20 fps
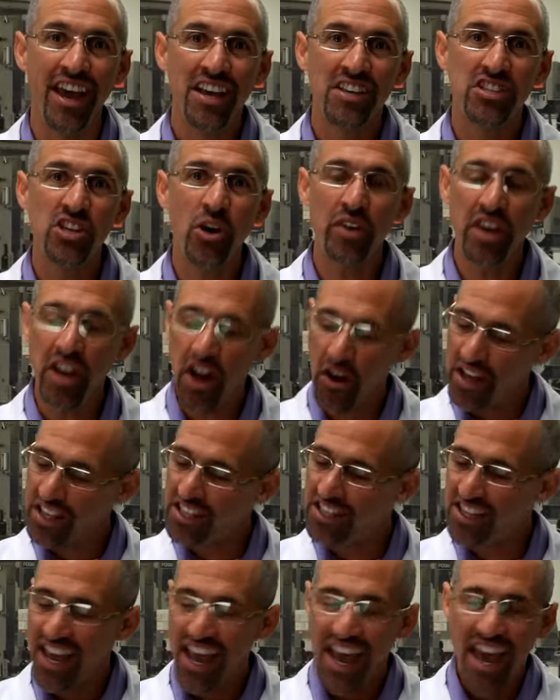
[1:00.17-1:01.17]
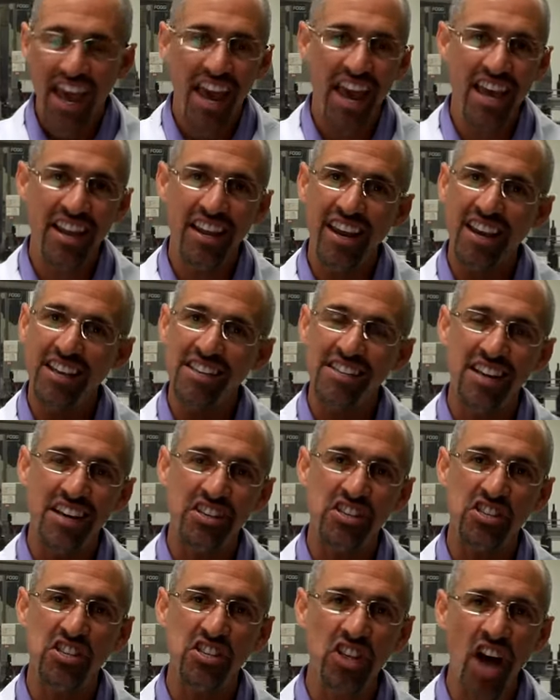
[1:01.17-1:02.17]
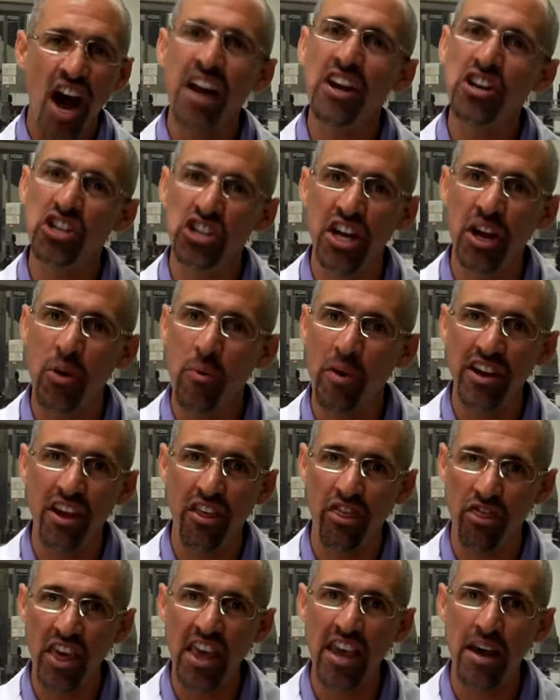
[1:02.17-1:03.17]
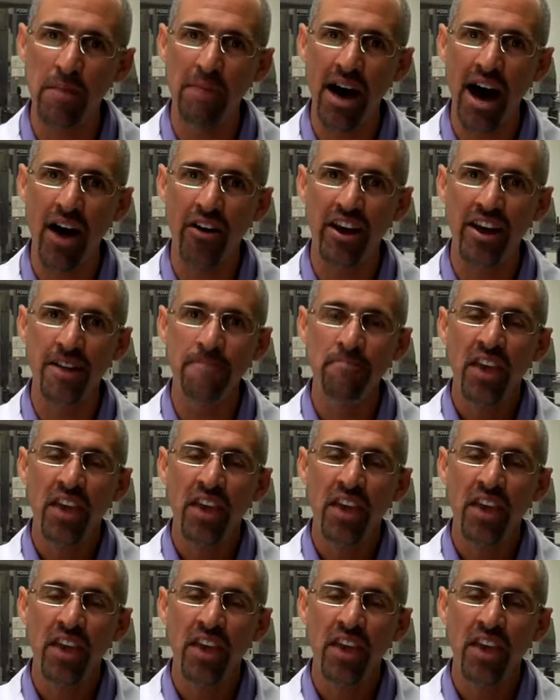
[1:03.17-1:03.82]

So, you know, it's it is astonishing when you think about it